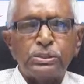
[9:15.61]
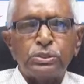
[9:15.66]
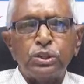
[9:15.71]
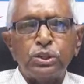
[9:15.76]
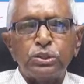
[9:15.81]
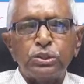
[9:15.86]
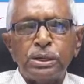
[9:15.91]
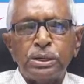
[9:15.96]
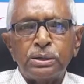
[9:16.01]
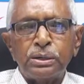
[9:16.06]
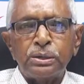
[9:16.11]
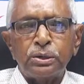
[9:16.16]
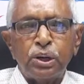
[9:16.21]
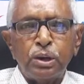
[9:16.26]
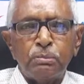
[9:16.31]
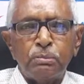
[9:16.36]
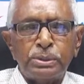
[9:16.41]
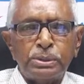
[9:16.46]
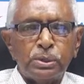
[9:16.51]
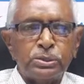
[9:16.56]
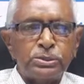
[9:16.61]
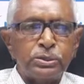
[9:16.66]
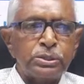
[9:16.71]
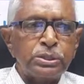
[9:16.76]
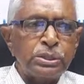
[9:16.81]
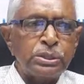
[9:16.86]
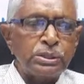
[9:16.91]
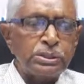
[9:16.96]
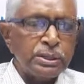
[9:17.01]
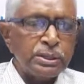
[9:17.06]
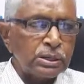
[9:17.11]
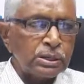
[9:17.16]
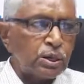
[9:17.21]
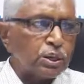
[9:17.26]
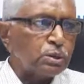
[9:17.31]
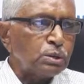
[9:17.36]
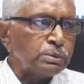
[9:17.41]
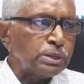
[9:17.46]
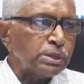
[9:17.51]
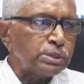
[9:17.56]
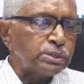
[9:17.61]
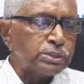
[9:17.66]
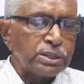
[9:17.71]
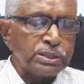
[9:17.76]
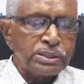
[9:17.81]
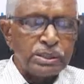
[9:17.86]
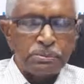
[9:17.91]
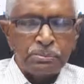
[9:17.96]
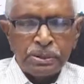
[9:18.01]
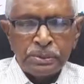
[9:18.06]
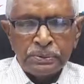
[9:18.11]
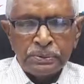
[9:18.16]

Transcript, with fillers: So the government also didn't take a lot of initiative.